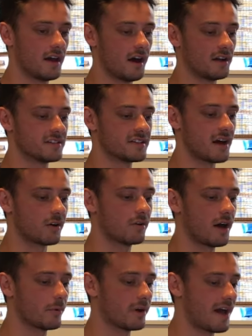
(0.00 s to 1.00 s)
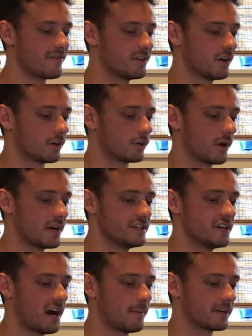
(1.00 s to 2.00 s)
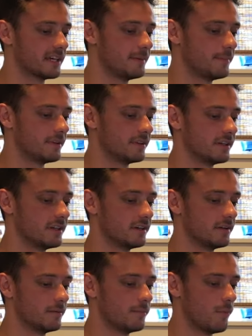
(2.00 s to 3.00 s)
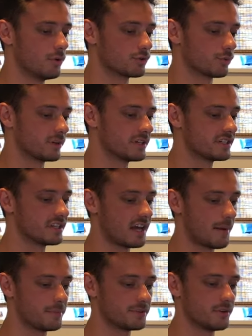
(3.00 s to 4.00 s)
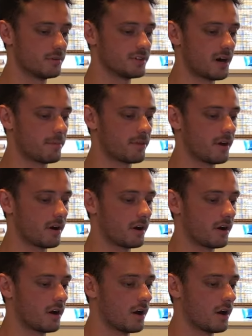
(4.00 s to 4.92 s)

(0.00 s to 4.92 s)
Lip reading: On SoundCloud, we haven't done a great job of keeping the most recent episodes up there,